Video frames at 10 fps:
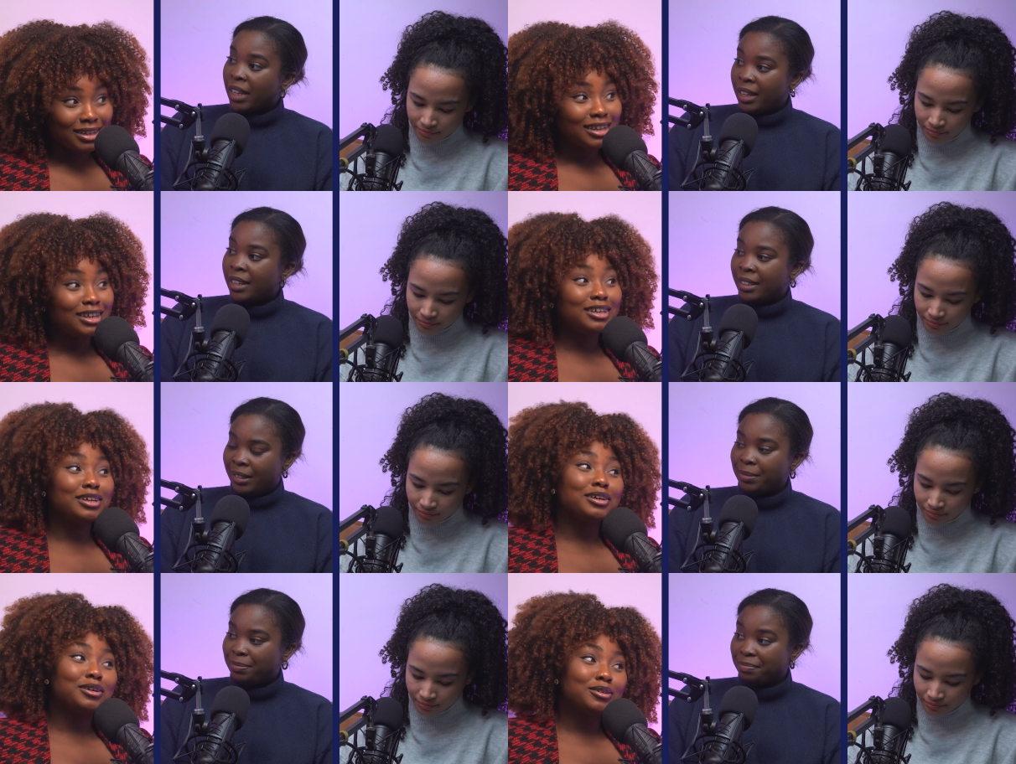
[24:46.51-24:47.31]
Speaker 1: Yeah,
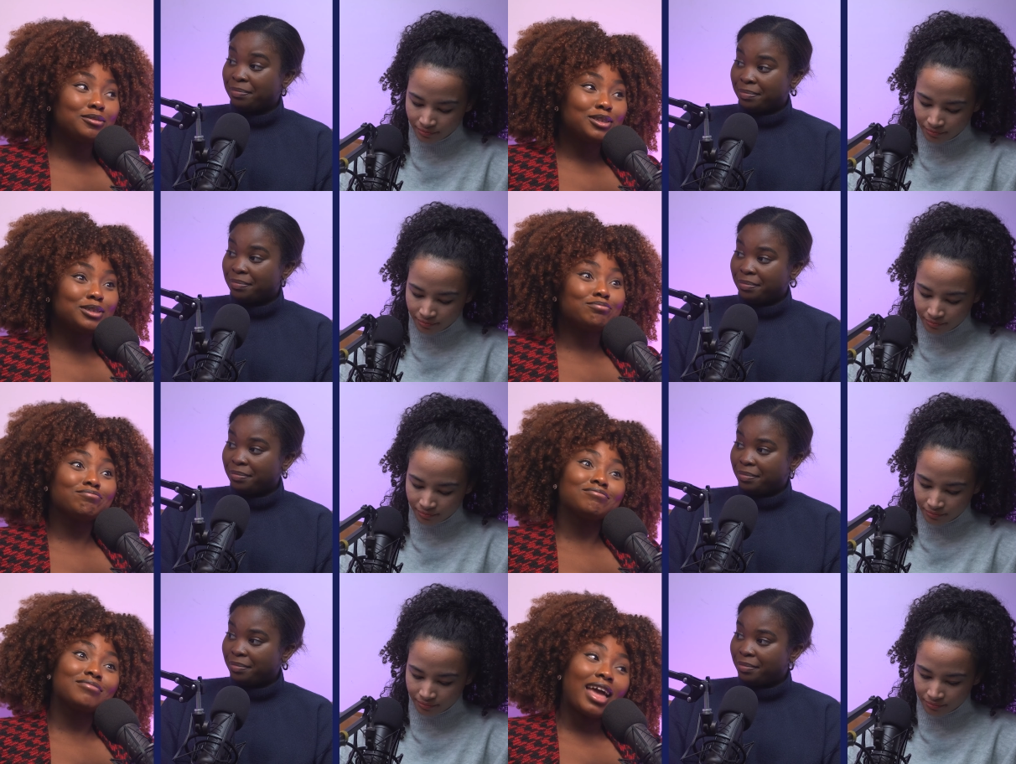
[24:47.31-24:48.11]
you know,
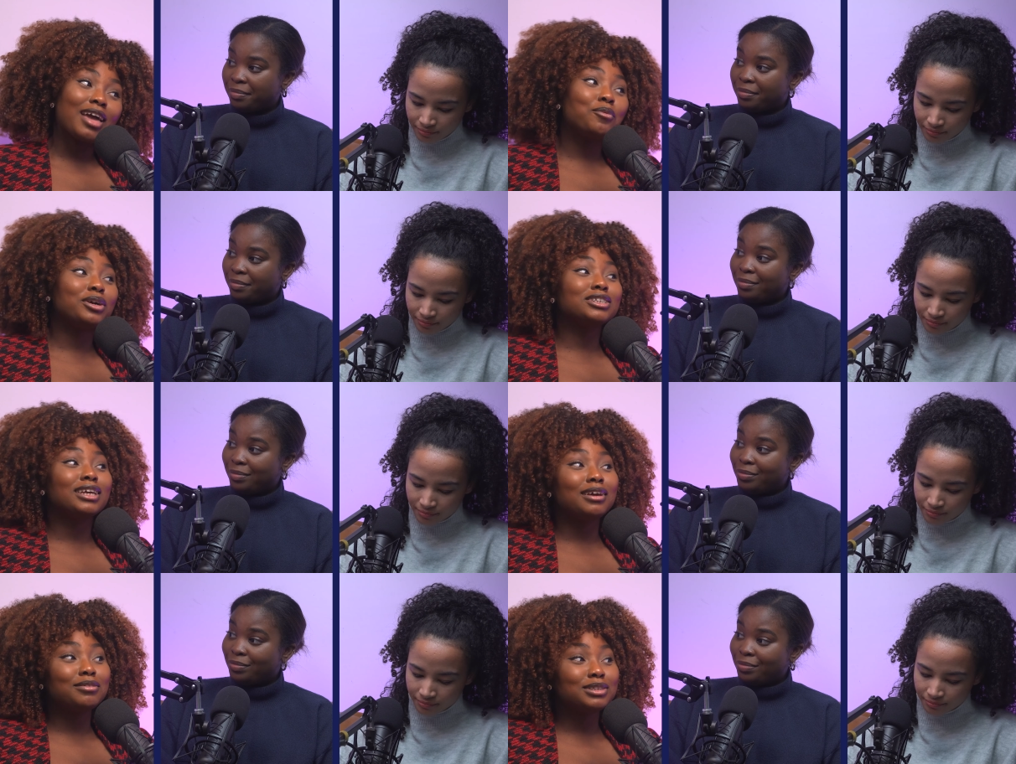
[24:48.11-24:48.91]

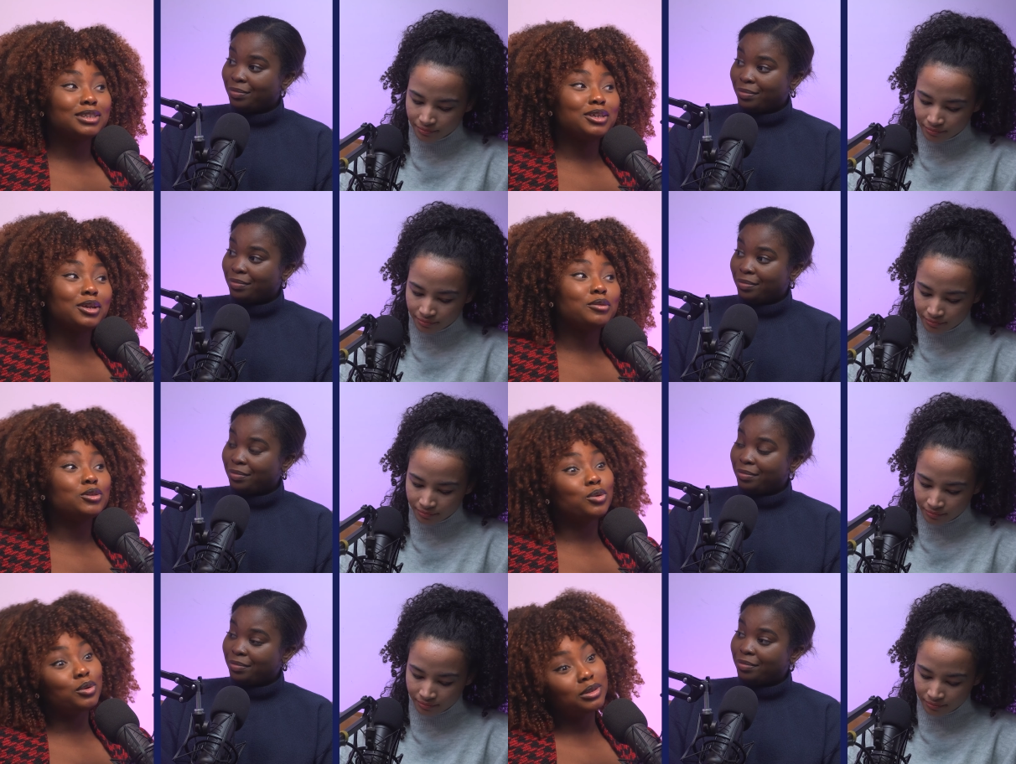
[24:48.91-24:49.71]
which gives you know
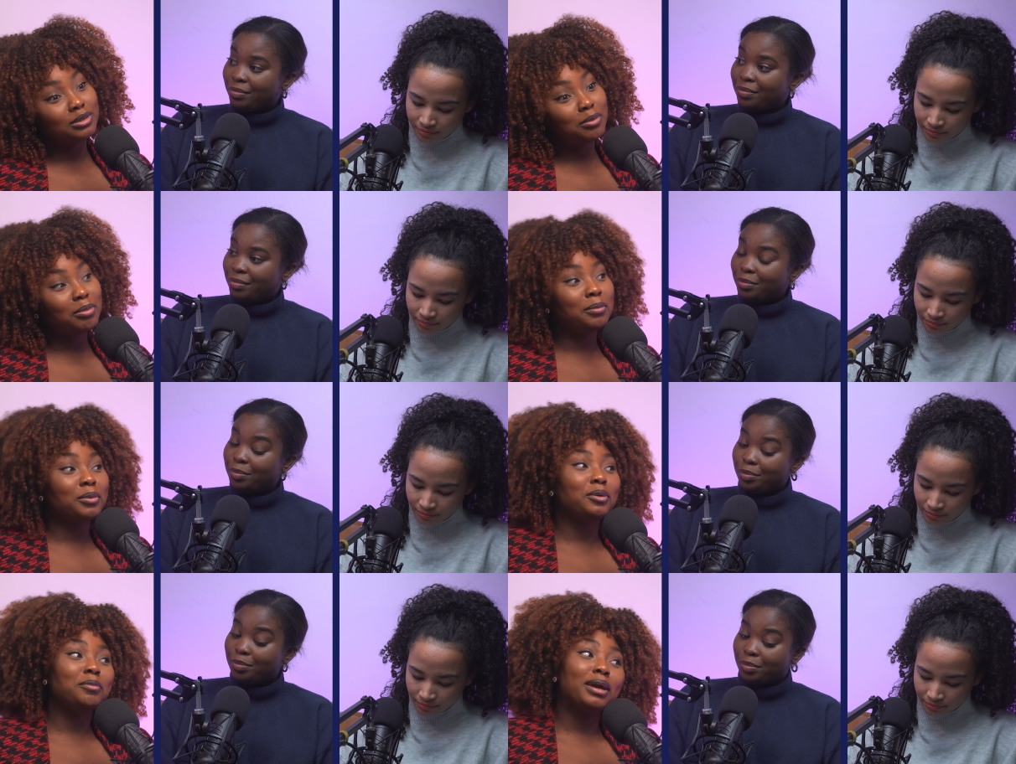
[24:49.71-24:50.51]
doors for
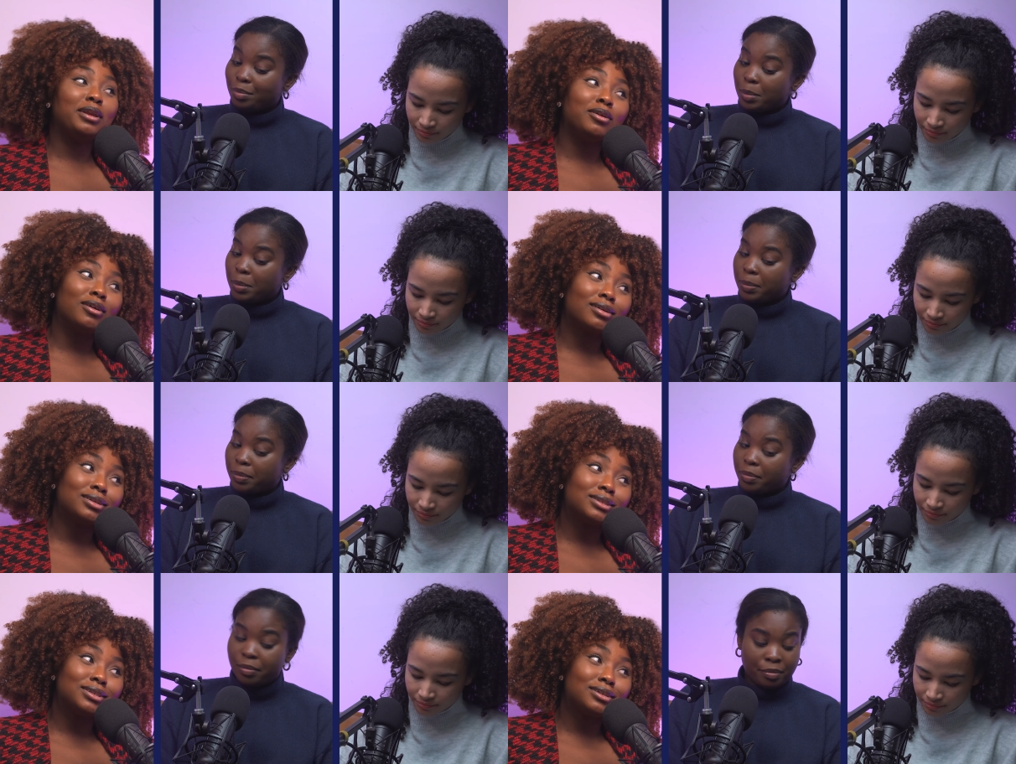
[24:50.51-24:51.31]
people who may not
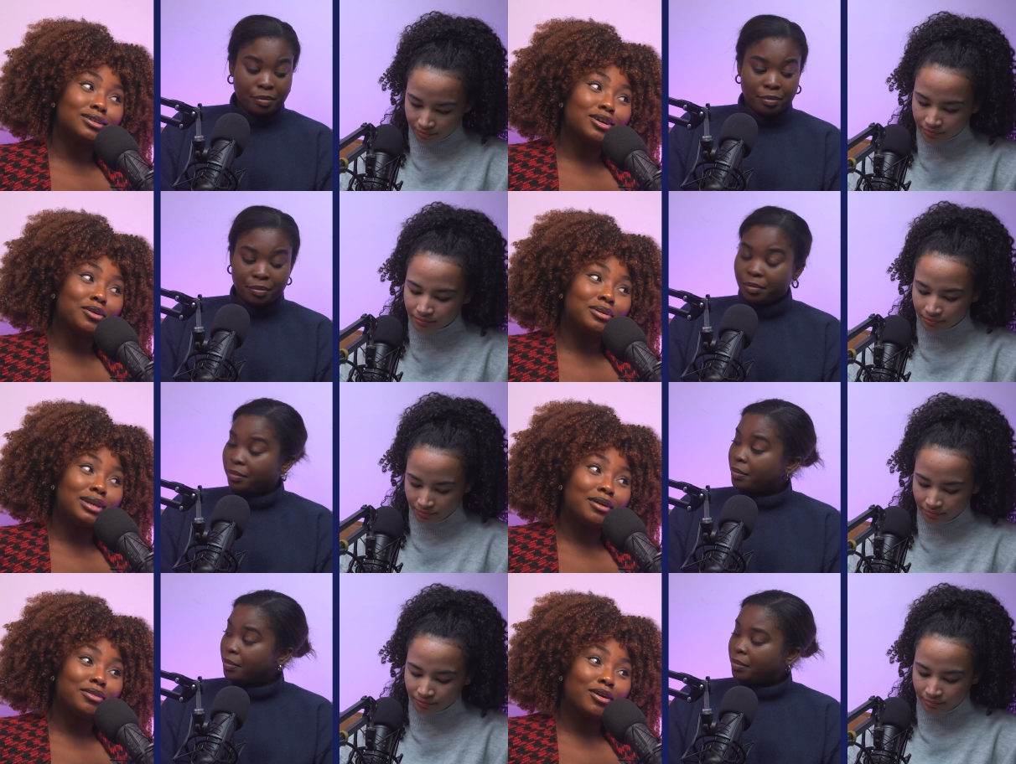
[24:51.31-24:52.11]
consider
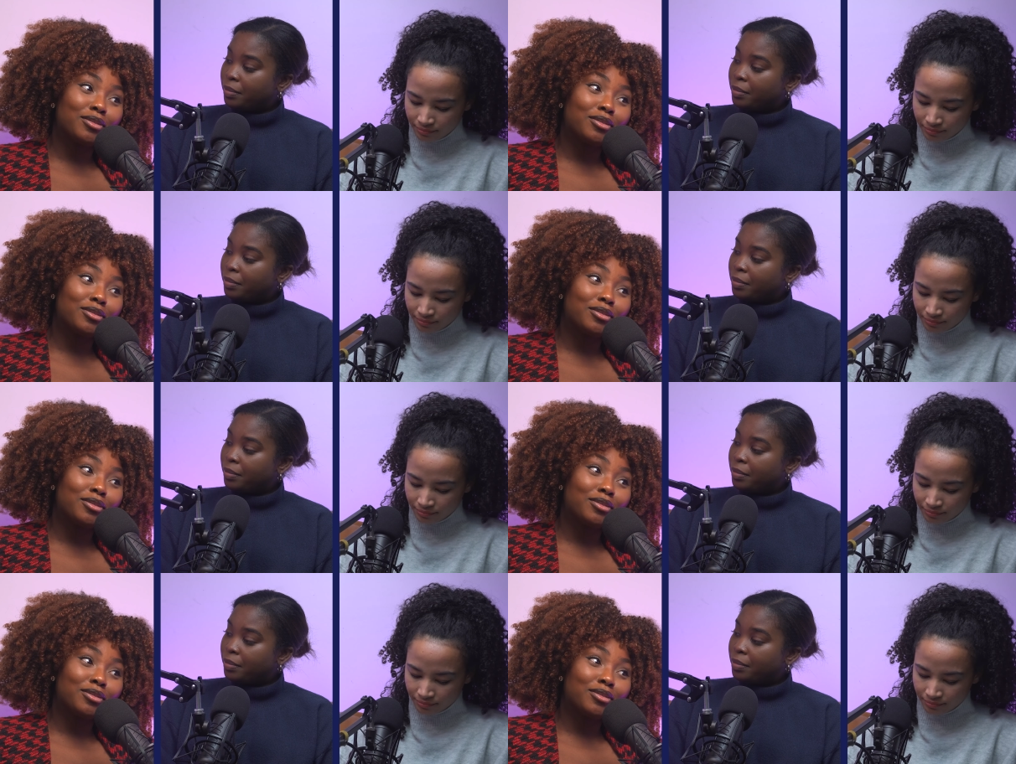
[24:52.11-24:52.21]
going down the